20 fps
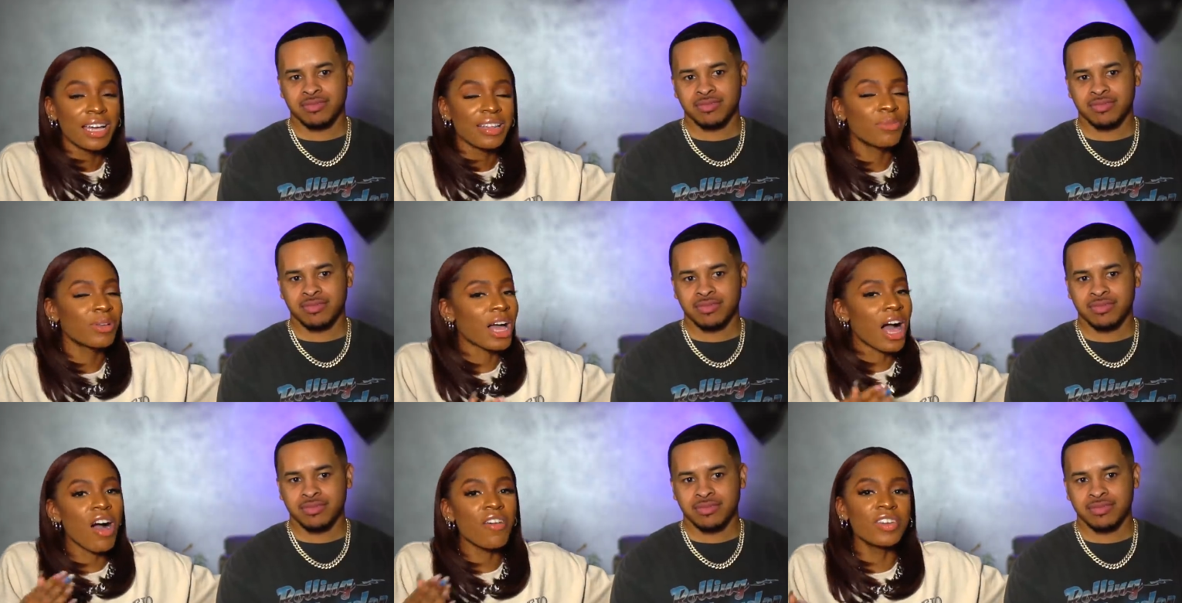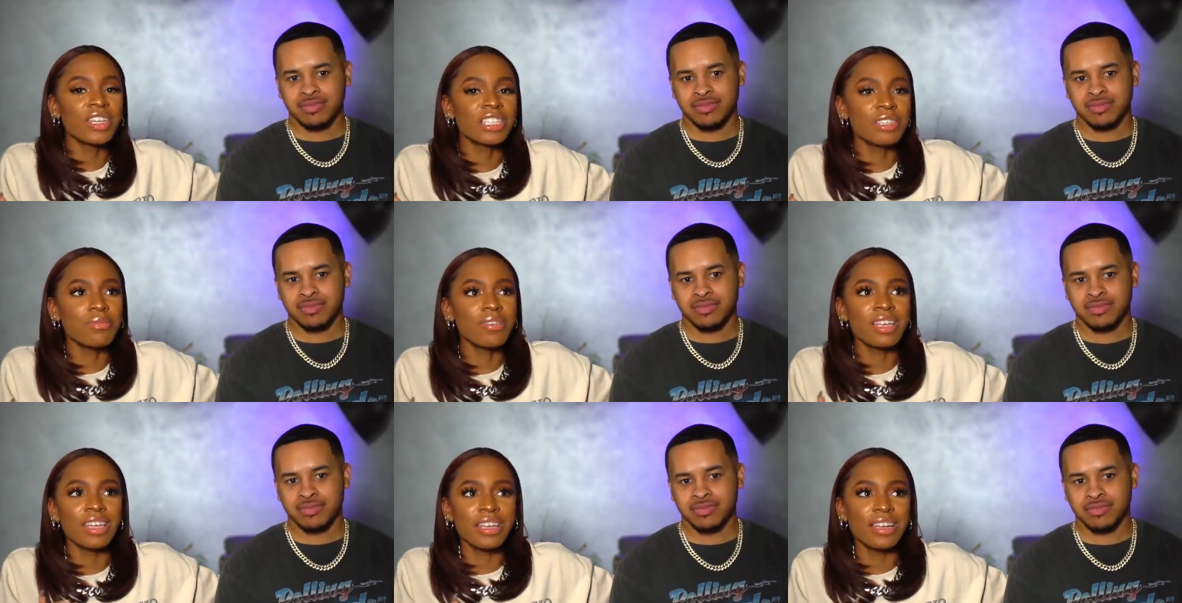Speaker 1: Like
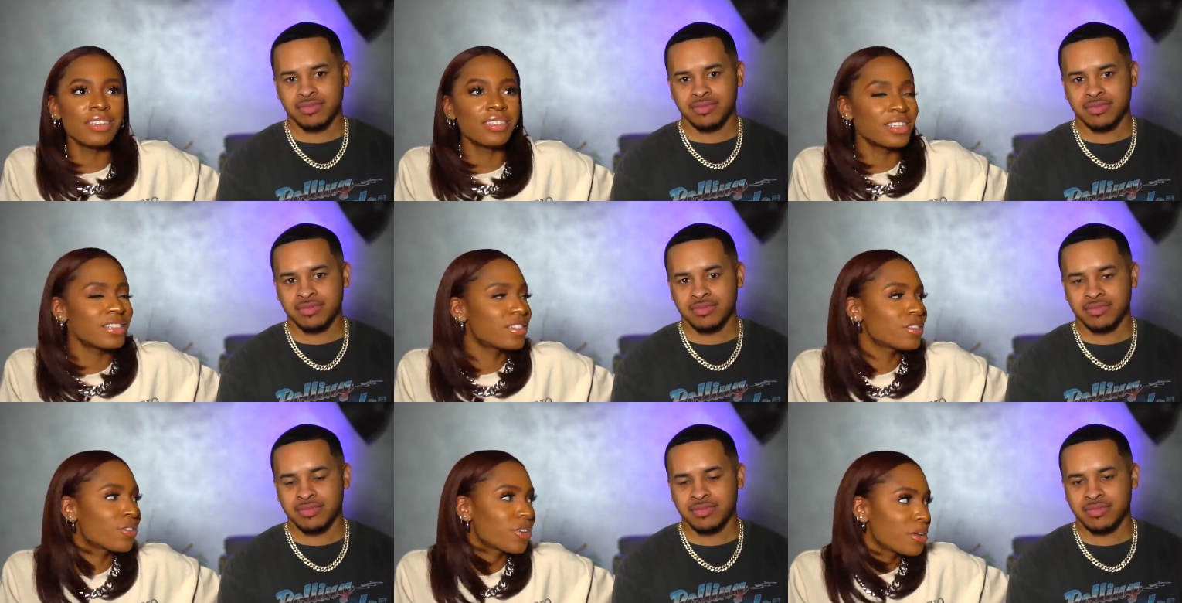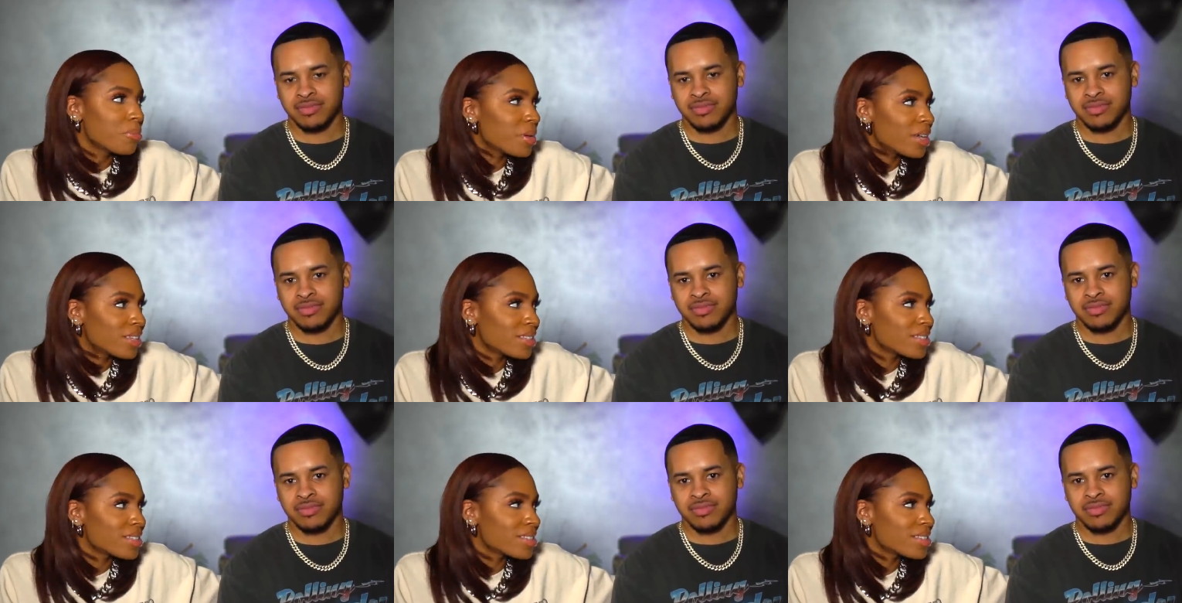obviously we get in
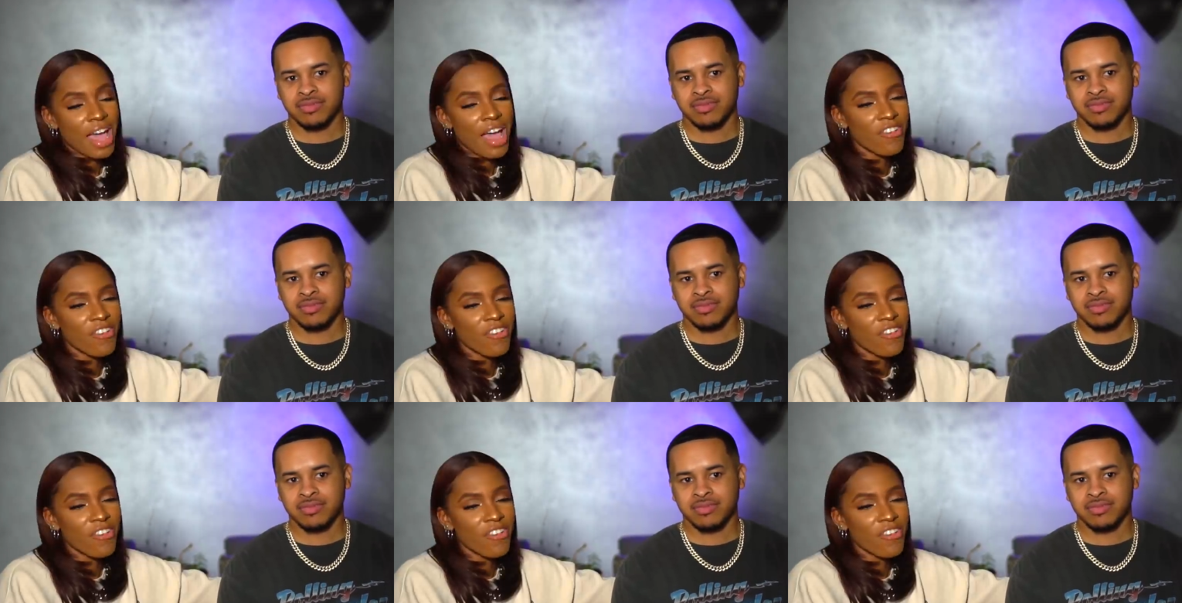disagreements.